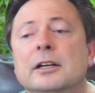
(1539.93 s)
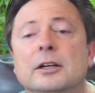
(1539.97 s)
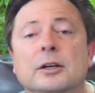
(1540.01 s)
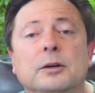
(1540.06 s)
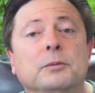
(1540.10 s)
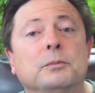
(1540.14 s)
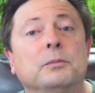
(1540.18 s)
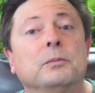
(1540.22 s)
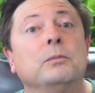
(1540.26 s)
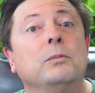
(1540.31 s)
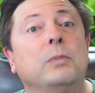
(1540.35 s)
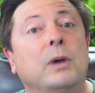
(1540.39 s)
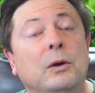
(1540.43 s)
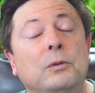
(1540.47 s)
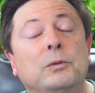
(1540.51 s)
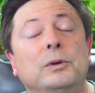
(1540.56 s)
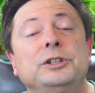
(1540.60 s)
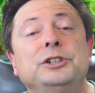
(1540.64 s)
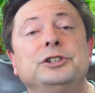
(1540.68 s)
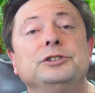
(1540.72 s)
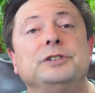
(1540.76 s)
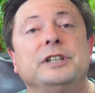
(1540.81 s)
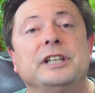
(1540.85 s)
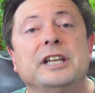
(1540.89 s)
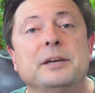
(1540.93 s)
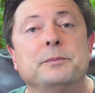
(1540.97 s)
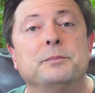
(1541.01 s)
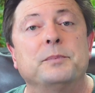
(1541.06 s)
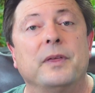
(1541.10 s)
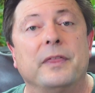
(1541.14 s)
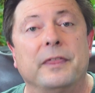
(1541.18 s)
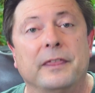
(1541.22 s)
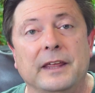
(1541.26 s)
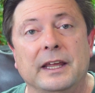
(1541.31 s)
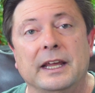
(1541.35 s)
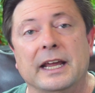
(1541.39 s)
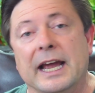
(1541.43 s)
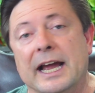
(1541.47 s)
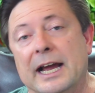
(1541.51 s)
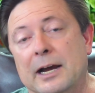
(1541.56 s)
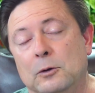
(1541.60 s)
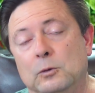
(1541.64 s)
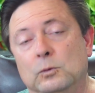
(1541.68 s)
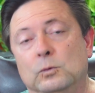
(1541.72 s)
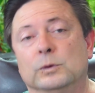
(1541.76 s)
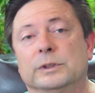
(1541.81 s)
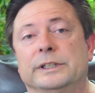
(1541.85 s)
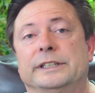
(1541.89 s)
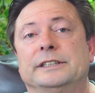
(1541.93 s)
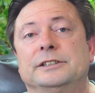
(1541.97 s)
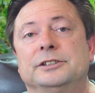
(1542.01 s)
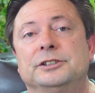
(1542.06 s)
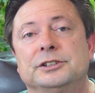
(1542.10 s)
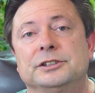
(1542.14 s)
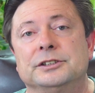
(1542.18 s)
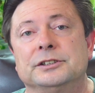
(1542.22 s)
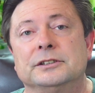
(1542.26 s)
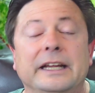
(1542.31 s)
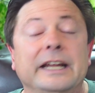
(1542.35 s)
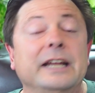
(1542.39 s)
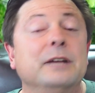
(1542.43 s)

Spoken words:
But would you keep the outreach?